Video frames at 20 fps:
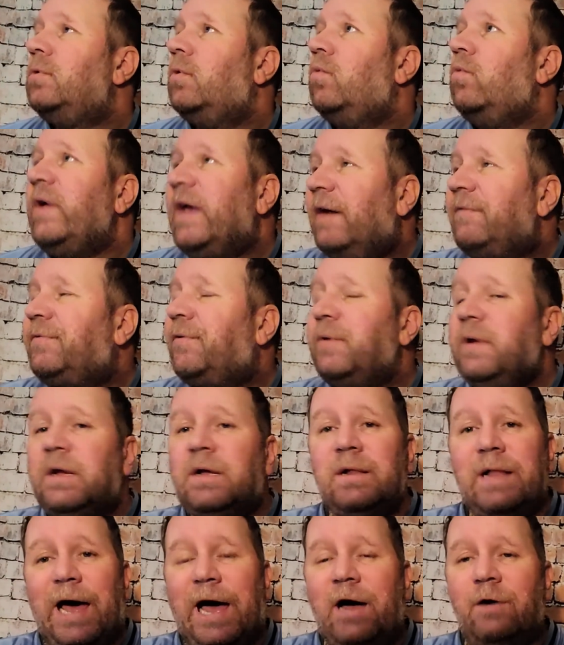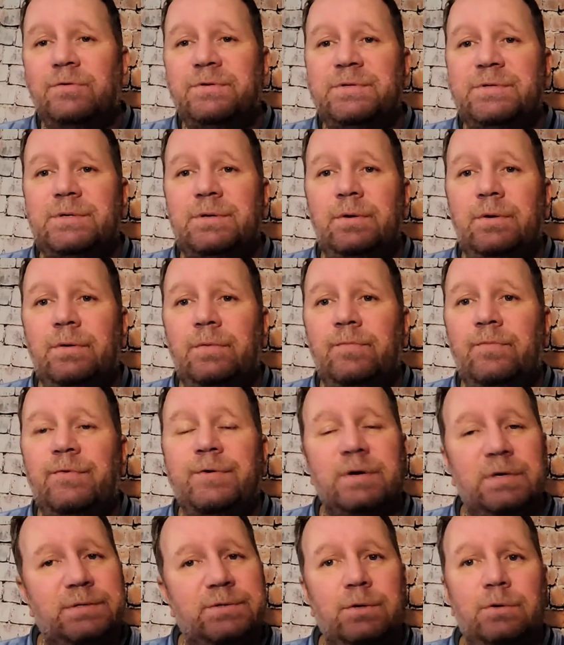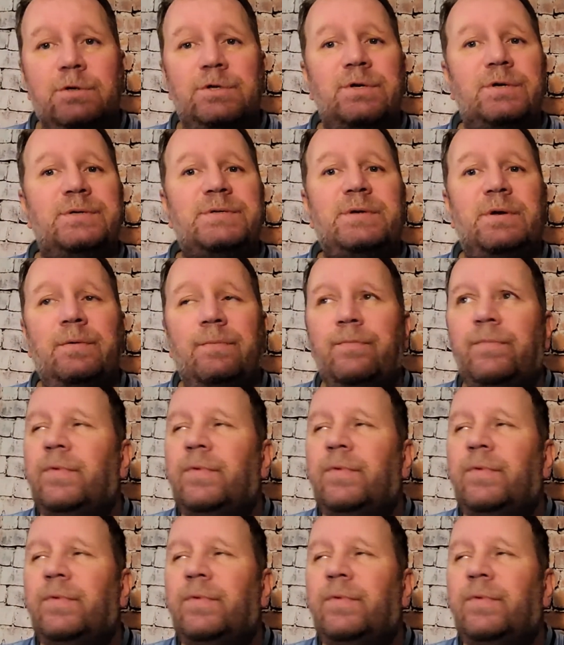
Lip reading: We have three clowns, Three Stooges,